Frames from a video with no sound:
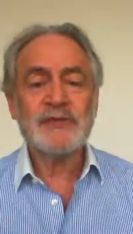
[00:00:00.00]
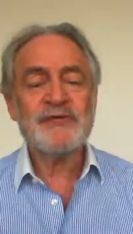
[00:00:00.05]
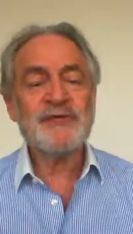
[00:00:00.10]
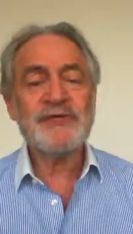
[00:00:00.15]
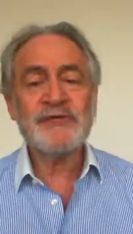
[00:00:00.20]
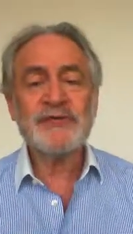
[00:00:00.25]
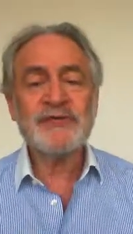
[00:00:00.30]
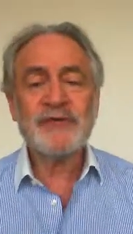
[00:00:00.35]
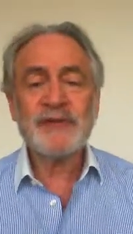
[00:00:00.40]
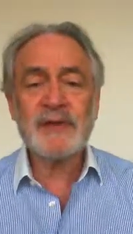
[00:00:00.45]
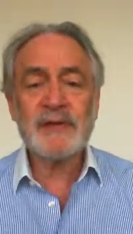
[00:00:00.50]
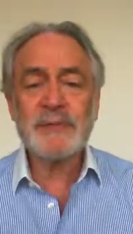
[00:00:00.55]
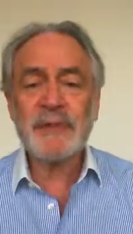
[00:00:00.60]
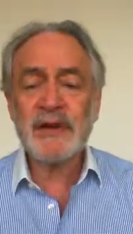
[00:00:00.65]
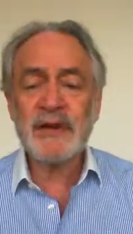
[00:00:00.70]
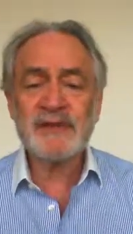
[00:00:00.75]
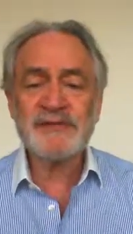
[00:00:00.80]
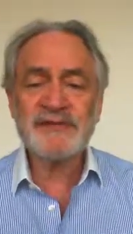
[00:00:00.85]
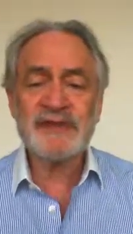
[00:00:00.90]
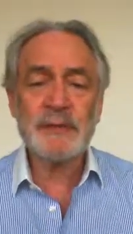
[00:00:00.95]
Just as in the
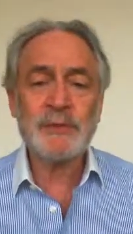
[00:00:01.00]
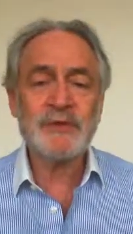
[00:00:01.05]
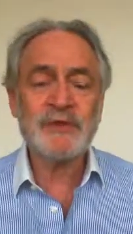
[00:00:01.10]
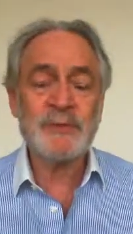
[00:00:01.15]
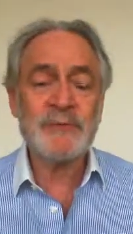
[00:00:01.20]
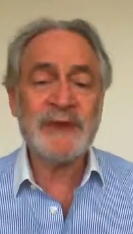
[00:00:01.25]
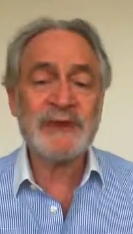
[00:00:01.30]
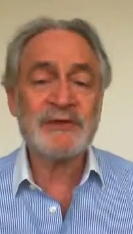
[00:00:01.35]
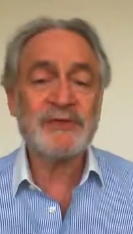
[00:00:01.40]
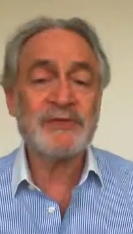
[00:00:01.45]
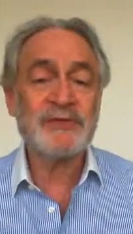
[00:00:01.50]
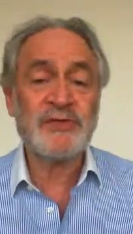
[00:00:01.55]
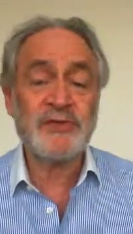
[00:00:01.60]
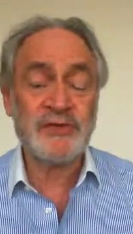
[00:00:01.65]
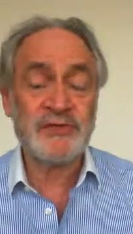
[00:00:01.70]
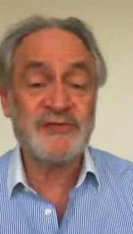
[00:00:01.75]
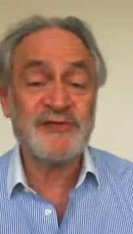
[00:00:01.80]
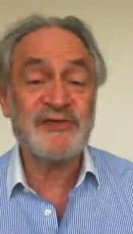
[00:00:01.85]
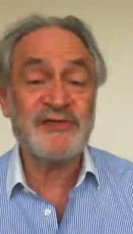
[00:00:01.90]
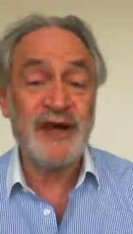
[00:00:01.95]
past they were dependent
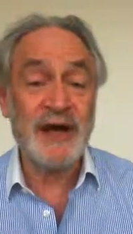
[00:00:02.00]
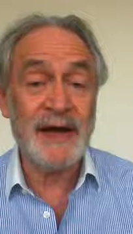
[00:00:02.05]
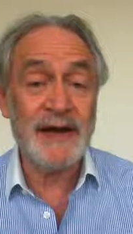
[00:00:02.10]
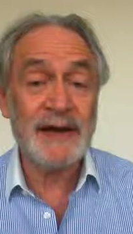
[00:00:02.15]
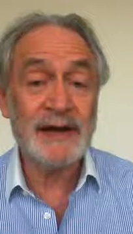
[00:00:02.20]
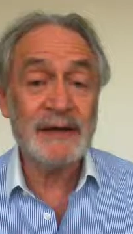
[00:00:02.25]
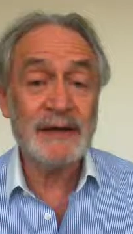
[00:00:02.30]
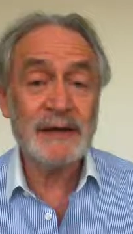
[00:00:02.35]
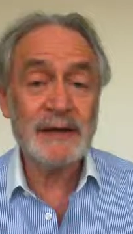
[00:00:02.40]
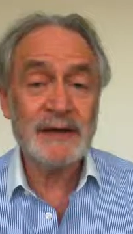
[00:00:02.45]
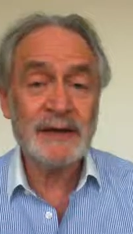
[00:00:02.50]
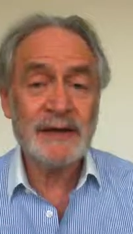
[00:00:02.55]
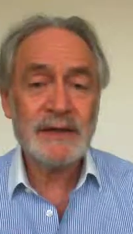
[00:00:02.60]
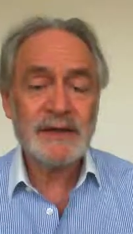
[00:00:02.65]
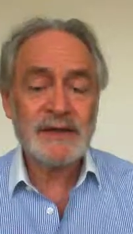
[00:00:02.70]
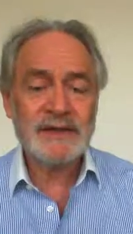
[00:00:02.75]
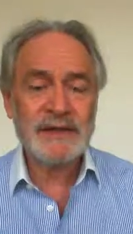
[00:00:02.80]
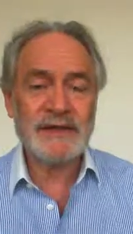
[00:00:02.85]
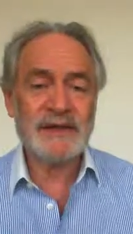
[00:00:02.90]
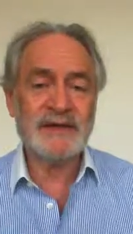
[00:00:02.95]
on fire,
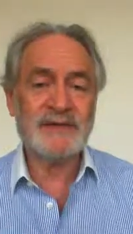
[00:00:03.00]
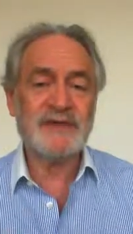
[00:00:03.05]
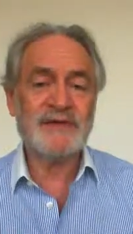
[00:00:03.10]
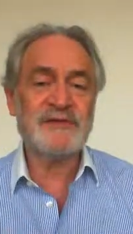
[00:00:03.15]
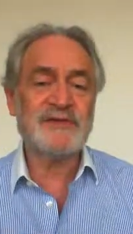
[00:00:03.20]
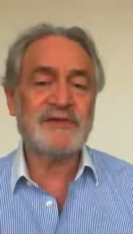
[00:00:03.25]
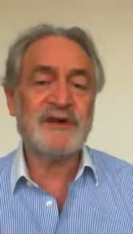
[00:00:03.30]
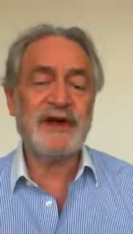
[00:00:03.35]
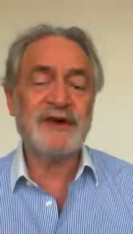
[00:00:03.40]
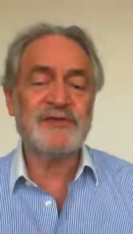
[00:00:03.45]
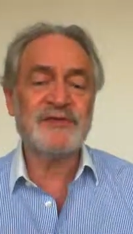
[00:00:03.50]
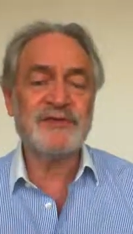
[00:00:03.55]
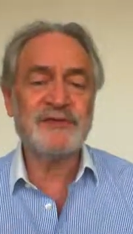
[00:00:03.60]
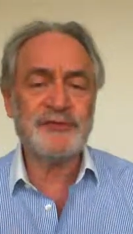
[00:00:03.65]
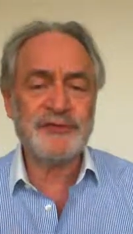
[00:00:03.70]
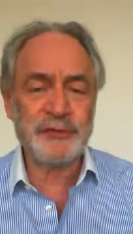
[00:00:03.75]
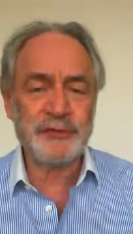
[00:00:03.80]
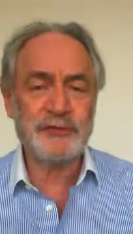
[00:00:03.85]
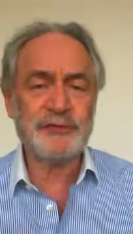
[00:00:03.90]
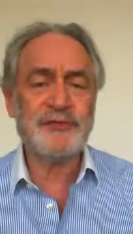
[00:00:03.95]
they needed fire for
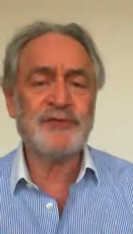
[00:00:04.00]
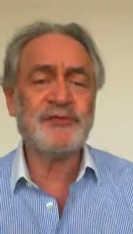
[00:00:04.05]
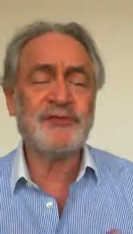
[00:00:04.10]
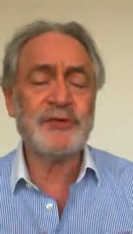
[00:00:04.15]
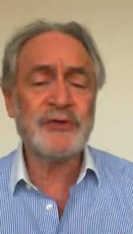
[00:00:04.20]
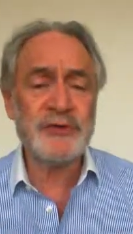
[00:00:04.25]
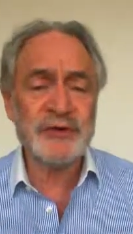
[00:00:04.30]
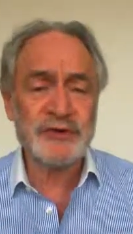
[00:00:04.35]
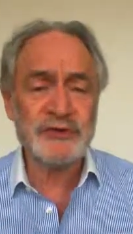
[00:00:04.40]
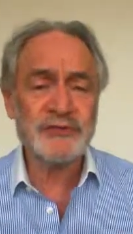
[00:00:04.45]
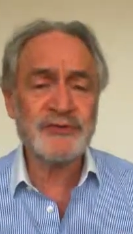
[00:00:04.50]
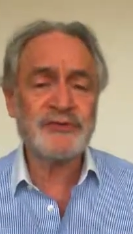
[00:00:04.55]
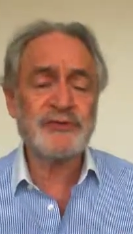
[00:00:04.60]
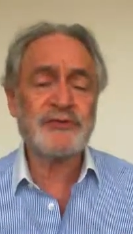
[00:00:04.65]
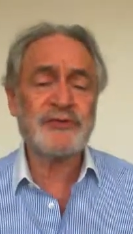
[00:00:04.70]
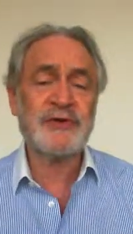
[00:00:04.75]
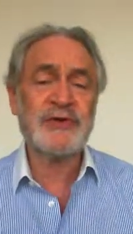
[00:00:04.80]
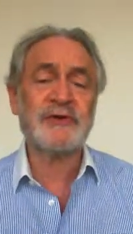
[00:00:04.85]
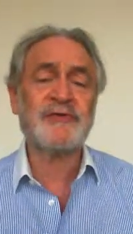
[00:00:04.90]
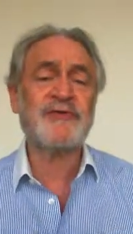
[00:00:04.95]
food and for
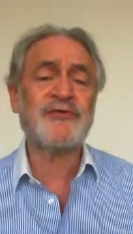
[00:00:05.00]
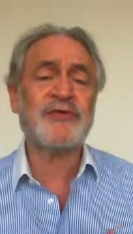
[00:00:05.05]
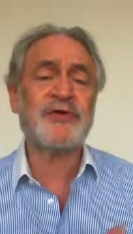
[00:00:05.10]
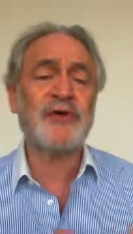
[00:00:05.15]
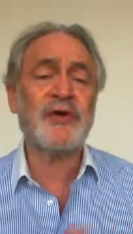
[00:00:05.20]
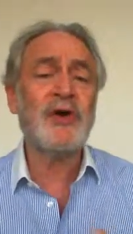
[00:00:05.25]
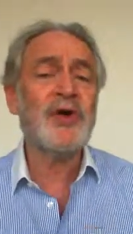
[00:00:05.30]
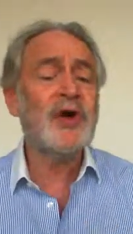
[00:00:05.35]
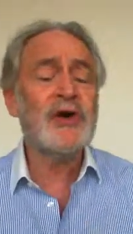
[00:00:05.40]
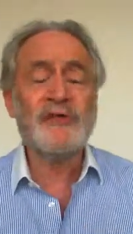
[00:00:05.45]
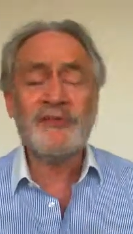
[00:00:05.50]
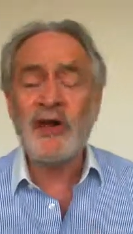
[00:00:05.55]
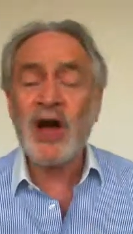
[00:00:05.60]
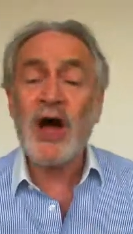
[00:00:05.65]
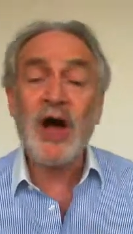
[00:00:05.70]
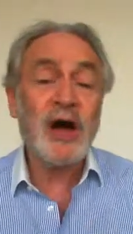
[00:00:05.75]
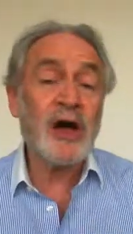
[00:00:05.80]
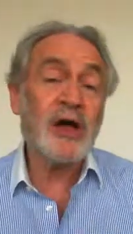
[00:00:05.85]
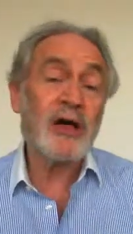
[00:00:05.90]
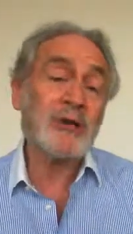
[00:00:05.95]
industry and for
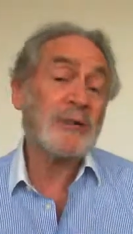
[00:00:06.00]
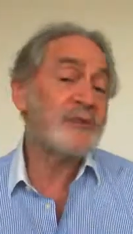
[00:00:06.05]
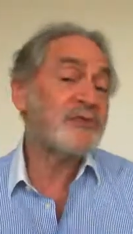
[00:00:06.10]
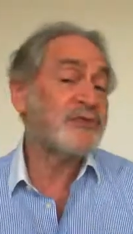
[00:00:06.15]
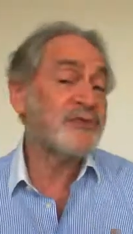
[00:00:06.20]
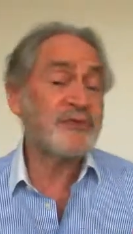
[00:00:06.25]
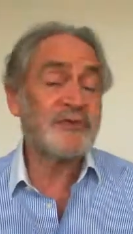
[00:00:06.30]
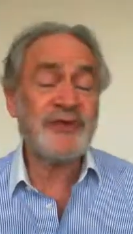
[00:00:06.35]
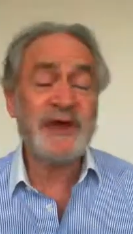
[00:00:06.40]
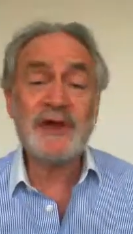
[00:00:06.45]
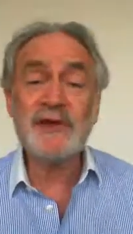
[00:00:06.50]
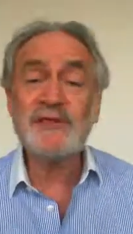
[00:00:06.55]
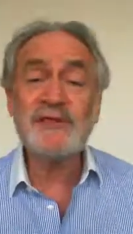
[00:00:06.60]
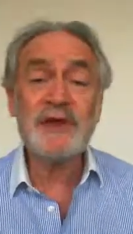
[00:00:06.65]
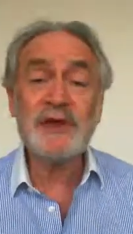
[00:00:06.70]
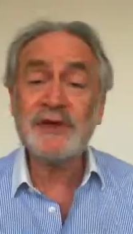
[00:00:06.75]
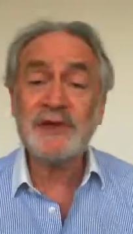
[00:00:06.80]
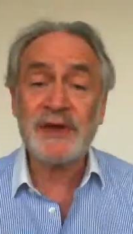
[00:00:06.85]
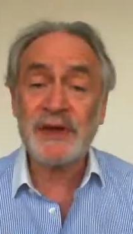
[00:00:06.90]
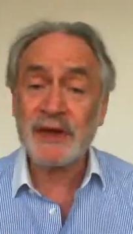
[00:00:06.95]
arms and for
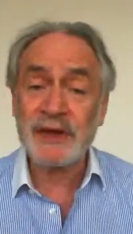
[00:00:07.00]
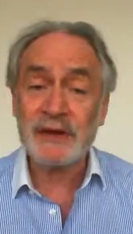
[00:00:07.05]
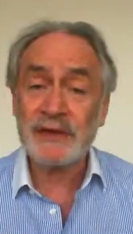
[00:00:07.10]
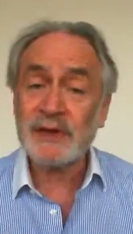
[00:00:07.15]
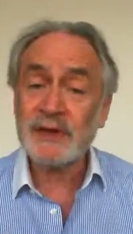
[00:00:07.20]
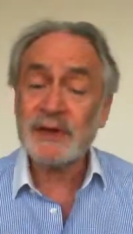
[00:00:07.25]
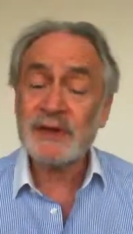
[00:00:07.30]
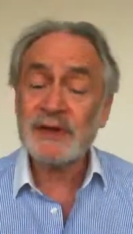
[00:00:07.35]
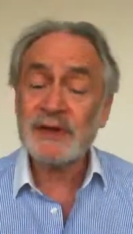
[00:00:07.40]
everything.